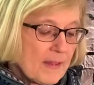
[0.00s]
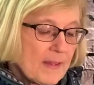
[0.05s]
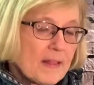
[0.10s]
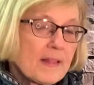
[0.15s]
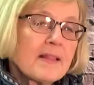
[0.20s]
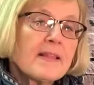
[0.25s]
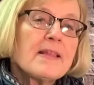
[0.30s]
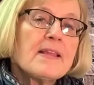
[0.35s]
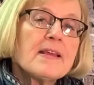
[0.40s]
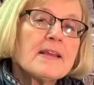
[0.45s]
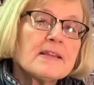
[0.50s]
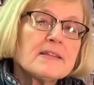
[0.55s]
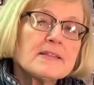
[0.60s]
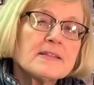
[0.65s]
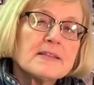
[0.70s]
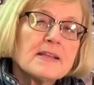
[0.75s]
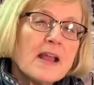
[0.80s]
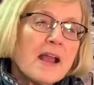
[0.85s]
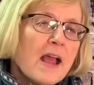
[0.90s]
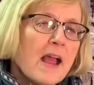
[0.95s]

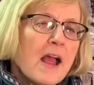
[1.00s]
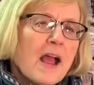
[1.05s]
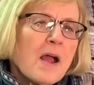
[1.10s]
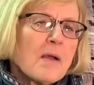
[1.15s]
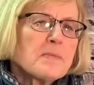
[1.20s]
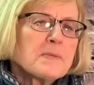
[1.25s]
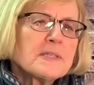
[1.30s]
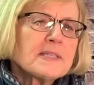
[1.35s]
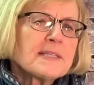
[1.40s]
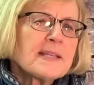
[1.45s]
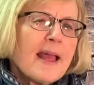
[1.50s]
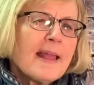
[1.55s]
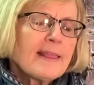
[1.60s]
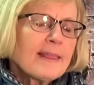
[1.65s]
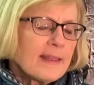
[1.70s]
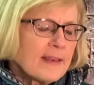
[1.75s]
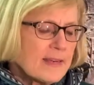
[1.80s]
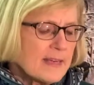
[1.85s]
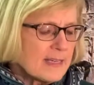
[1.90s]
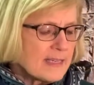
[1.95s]
This upset
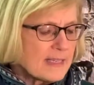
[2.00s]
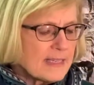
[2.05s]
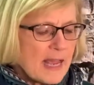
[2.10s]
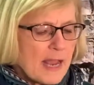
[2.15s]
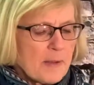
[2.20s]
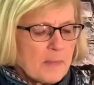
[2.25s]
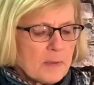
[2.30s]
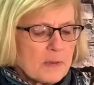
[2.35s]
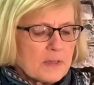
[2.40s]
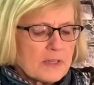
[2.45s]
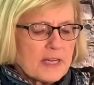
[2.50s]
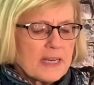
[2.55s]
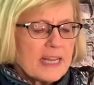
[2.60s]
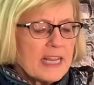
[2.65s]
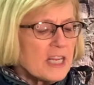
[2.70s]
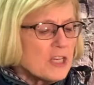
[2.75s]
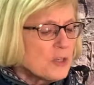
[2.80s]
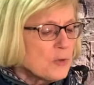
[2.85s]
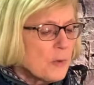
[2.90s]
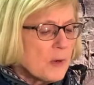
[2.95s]
the disciples, and
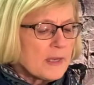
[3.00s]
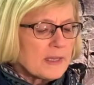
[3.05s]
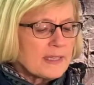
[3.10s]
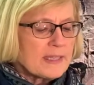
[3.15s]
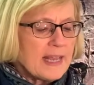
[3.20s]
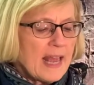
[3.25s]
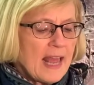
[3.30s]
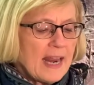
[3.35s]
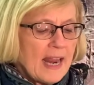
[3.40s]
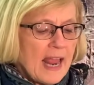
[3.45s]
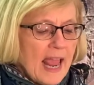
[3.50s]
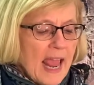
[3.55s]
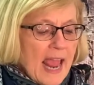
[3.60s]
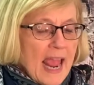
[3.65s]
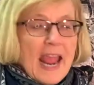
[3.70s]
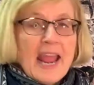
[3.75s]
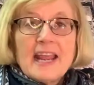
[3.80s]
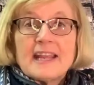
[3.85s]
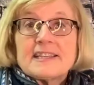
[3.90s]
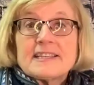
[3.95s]
each one said,
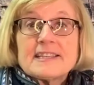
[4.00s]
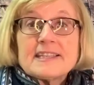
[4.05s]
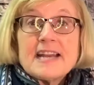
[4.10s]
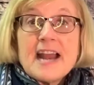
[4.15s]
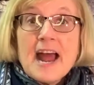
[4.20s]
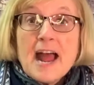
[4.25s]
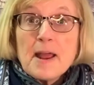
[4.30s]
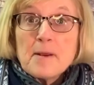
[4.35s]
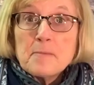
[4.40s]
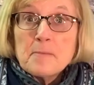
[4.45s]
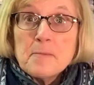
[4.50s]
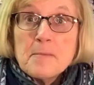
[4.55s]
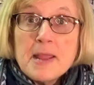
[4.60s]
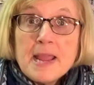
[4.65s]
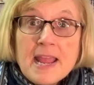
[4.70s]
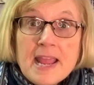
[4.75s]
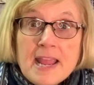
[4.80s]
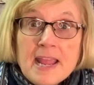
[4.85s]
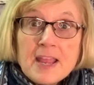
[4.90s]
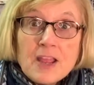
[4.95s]
"It's not
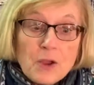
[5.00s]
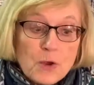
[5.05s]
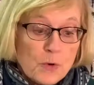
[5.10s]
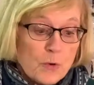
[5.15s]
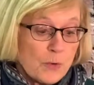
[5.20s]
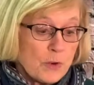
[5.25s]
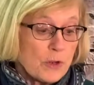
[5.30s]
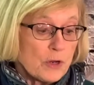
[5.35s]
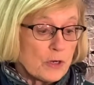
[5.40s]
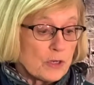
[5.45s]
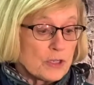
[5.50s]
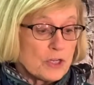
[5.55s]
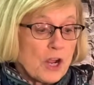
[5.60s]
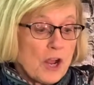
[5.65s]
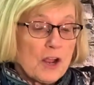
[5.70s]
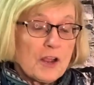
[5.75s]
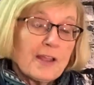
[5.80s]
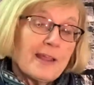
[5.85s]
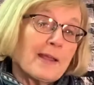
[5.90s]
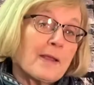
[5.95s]
me who you're
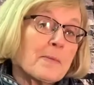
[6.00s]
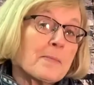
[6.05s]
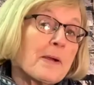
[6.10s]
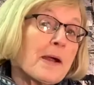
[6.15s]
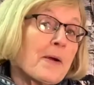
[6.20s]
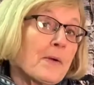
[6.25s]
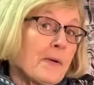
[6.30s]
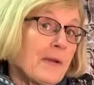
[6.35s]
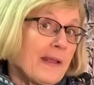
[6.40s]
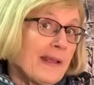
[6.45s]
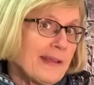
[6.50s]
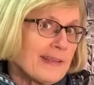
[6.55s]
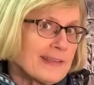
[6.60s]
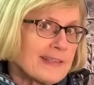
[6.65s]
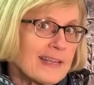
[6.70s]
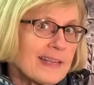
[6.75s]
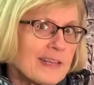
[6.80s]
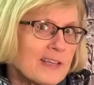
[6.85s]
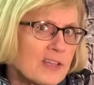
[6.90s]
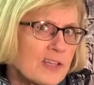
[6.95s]
talking about, is
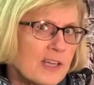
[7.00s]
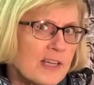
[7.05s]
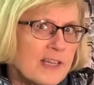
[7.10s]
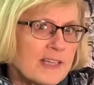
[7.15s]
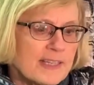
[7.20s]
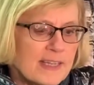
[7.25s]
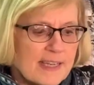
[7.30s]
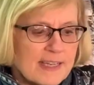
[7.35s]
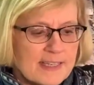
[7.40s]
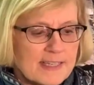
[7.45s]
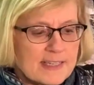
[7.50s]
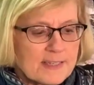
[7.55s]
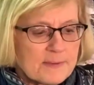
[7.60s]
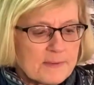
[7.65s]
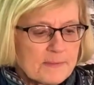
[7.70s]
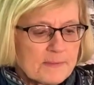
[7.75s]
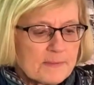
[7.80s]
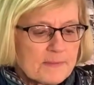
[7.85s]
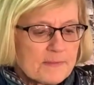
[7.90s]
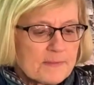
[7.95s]
it, Jesus?"
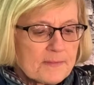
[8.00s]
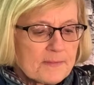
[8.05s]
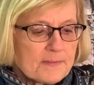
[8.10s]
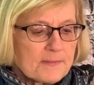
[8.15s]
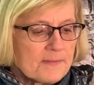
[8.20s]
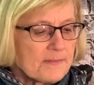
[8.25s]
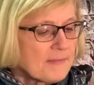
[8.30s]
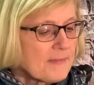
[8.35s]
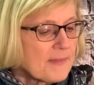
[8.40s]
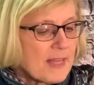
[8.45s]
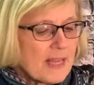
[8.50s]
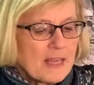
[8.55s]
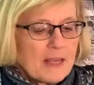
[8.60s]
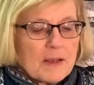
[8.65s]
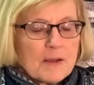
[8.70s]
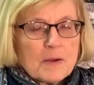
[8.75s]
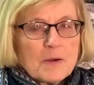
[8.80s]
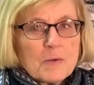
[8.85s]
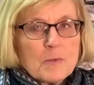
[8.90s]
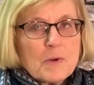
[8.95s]

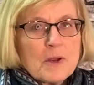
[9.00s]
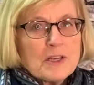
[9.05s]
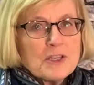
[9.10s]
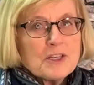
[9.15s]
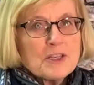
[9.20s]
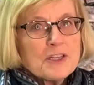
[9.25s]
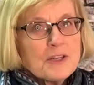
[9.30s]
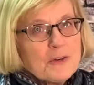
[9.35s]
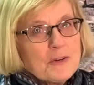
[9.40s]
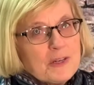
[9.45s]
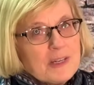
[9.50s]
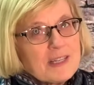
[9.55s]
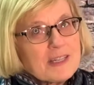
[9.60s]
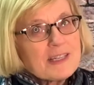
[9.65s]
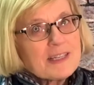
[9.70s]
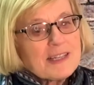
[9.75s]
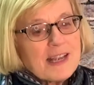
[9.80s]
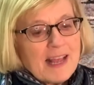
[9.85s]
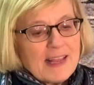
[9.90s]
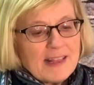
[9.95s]
When Judas
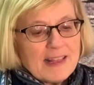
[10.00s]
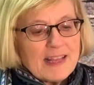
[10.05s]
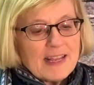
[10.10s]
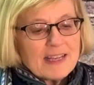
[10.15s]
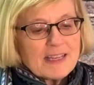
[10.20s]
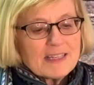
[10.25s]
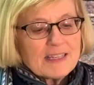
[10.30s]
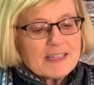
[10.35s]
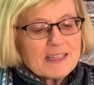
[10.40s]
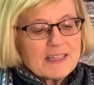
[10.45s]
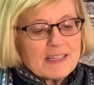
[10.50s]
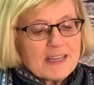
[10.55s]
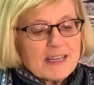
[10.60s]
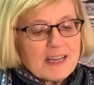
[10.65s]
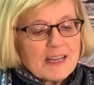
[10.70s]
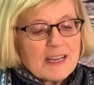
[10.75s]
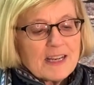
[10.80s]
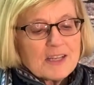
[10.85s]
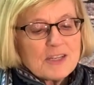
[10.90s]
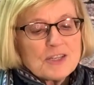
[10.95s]
said this,
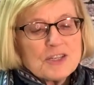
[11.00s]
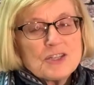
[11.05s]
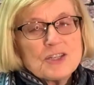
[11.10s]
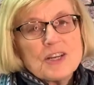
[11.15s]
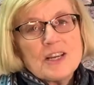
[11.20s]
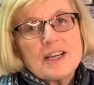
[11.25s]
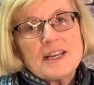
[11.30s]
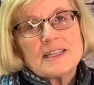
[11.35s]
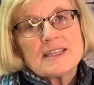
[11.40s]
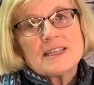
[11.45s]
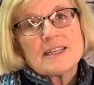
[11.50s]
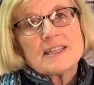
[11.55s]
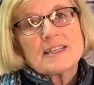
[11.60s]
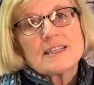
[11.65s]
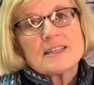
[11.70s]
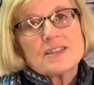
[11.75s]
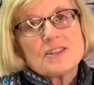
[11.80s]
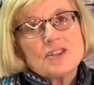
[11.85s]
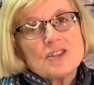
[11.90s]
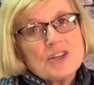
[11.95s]

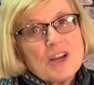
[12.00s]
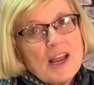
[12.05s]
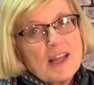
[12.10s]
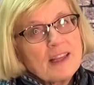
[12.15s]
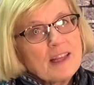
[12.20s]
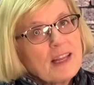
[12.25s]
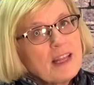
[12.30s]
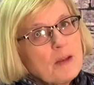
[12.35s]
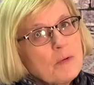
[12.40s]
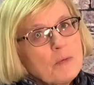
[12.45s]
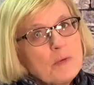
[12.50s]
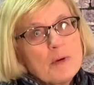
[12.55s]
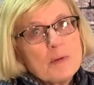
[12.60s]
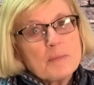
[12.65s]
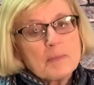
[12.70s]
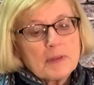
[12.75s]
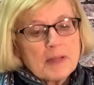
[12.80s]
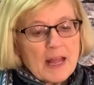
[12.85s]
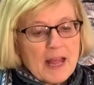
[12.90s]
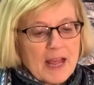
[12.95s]
Jesus gently
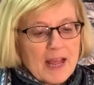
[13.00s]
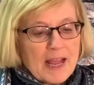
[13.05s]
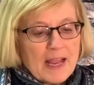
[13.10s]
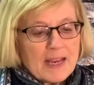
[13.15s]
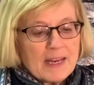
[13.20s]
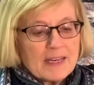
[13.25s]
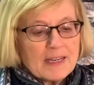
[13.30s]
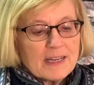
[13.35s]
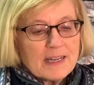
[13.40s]
replied,